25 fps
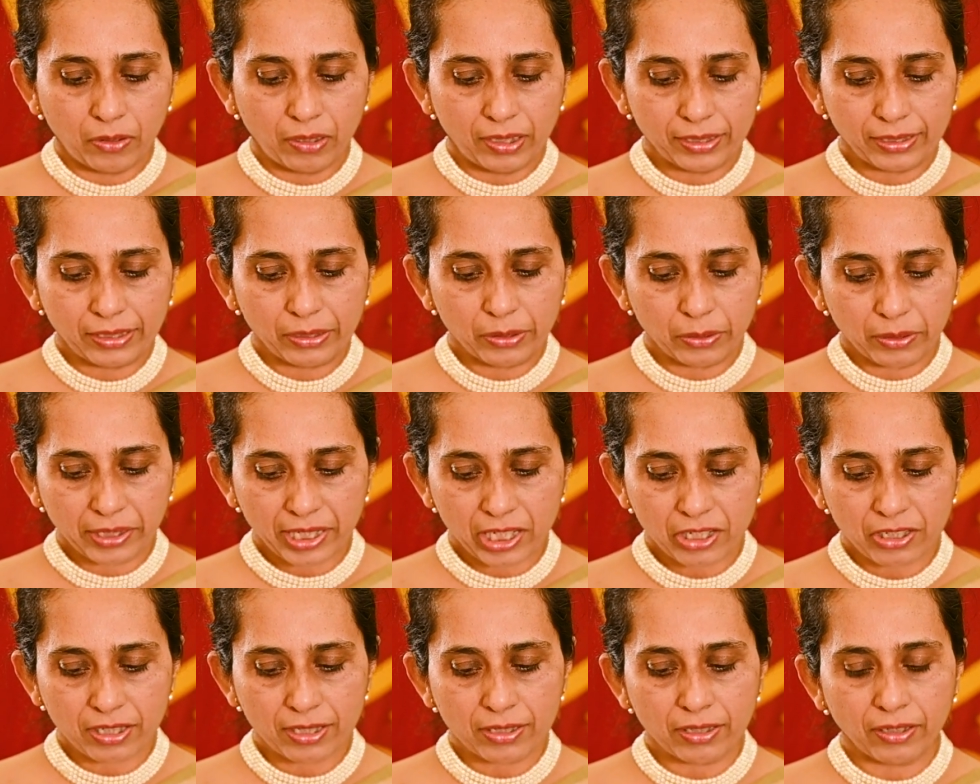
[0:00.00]
on the
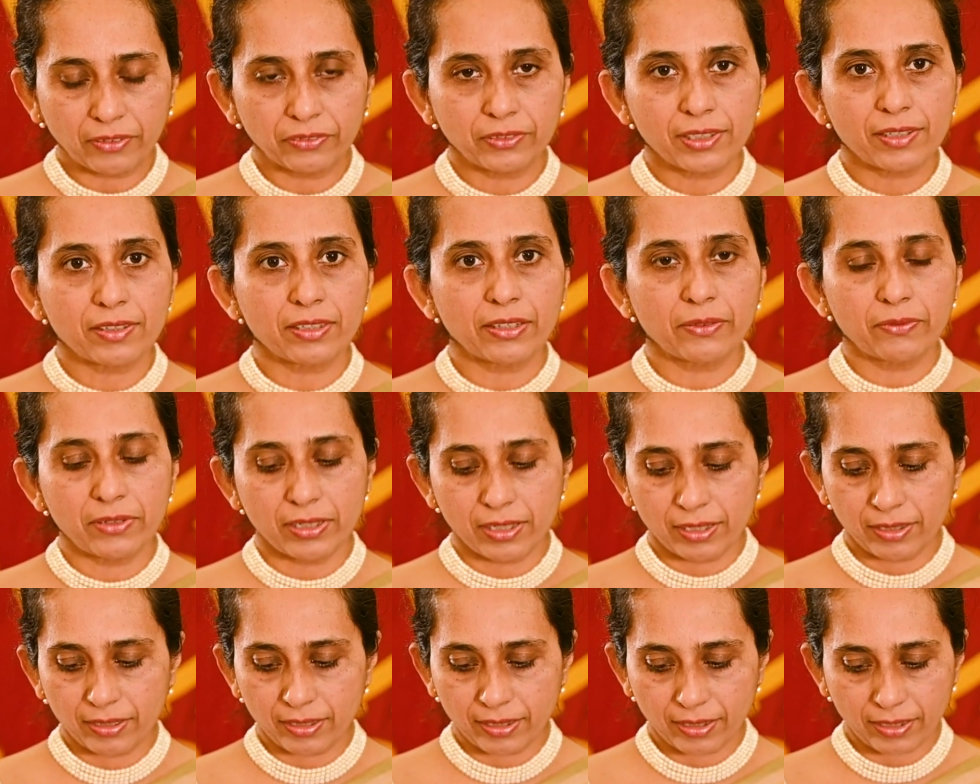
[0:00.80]
occasion of the
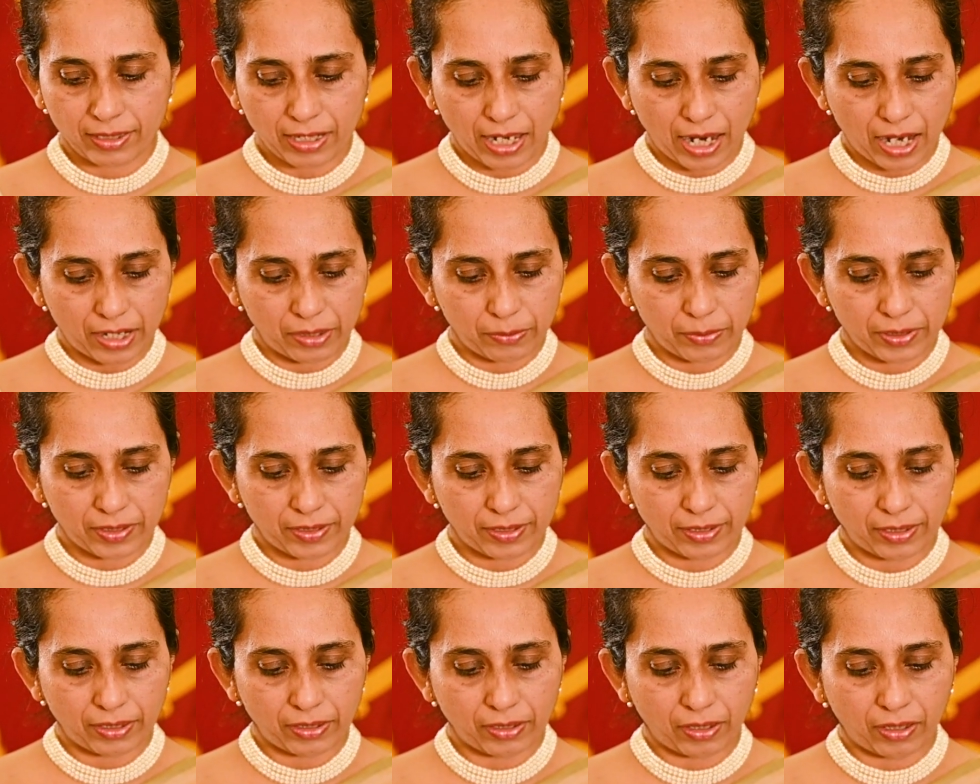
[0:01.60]
73rd
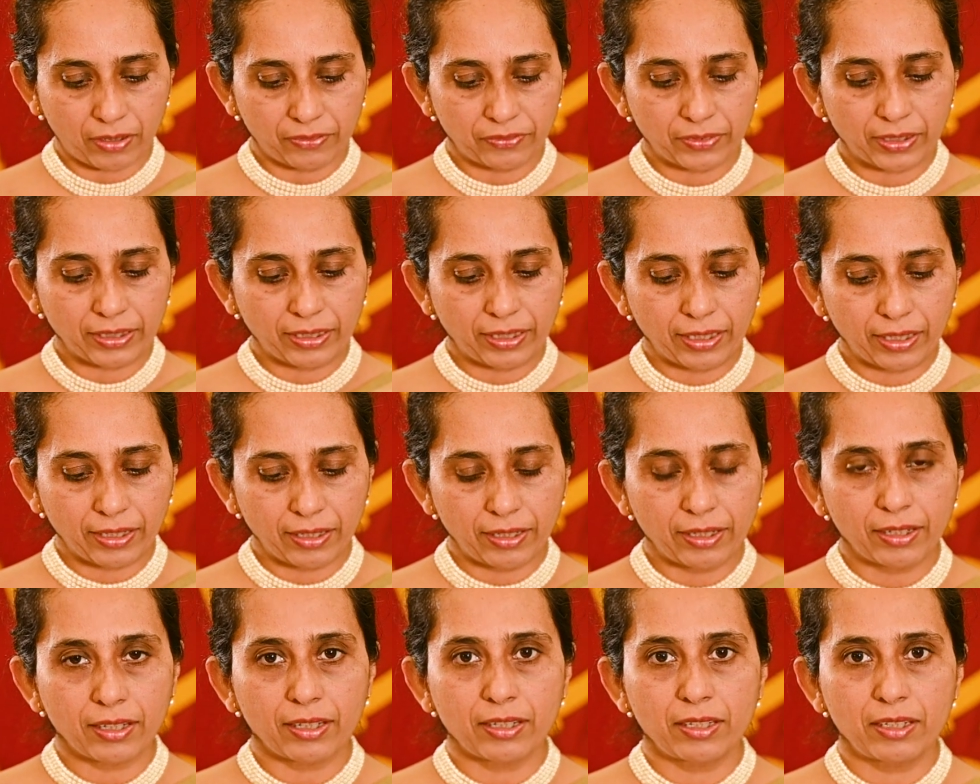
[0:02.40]
anniversary of the
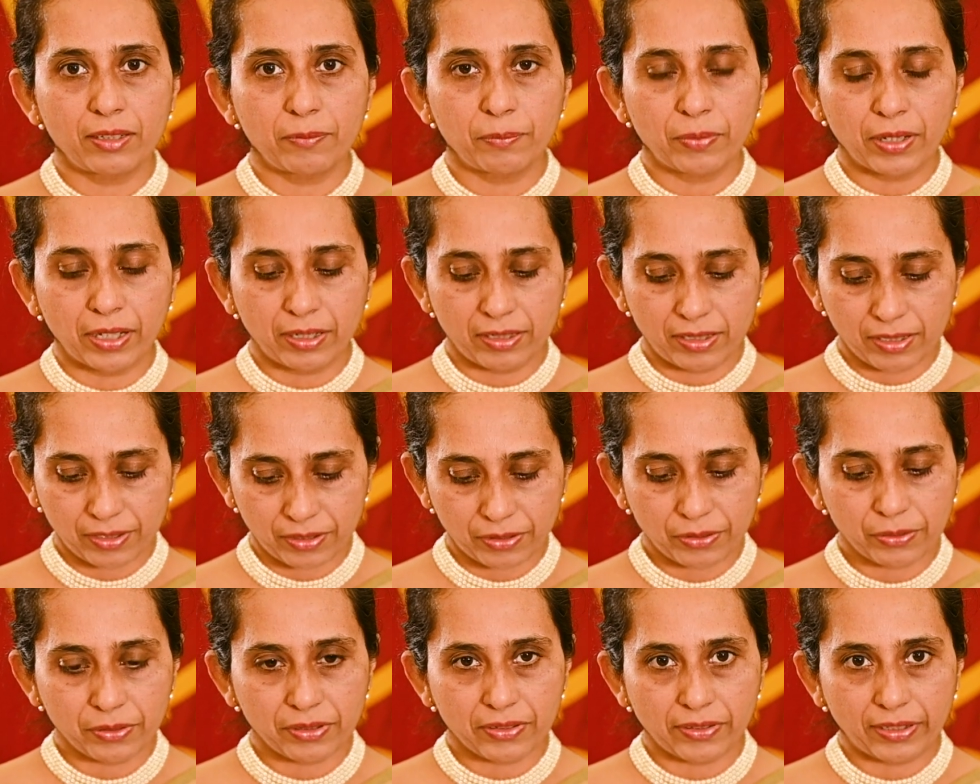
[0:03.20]
gaining
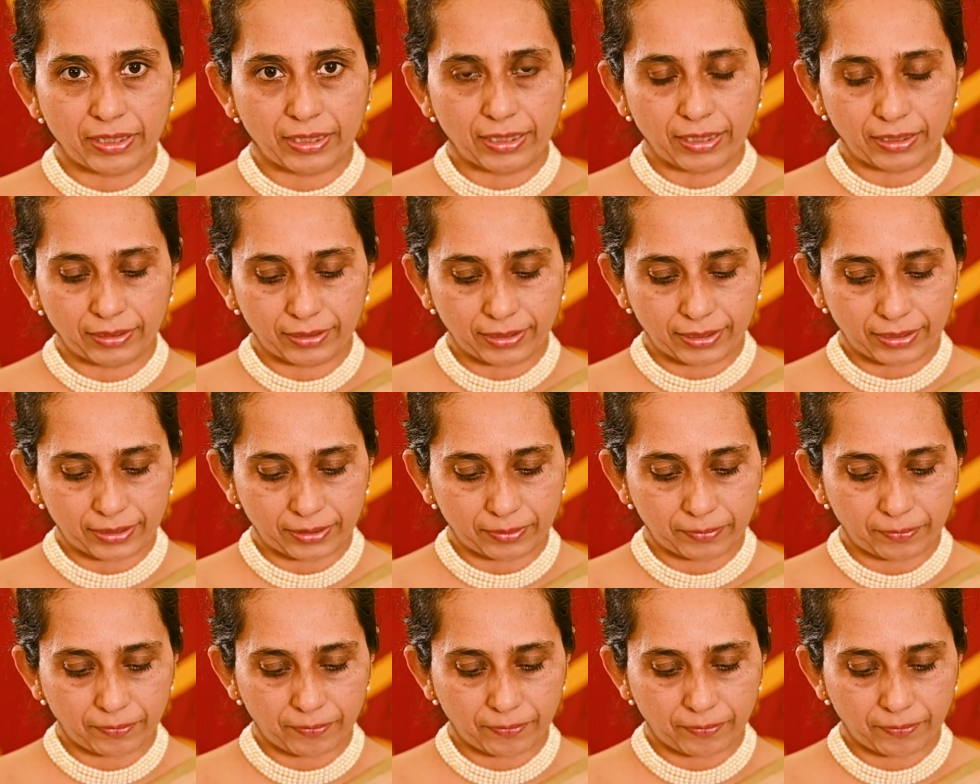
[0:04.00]
independence to Sri Lanka.